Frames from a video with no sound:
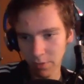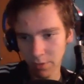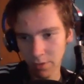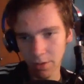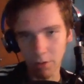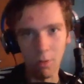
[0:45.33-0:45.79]

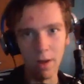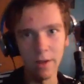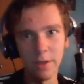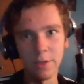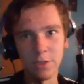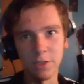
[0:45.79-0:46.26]
And why
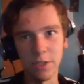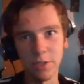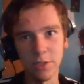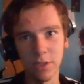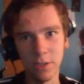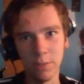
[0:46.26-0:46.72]
is
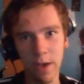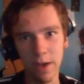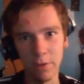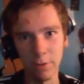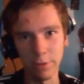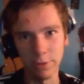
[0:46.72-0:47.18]
16
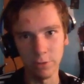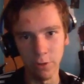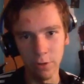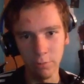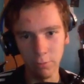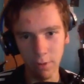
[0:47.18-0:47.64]
batteries good?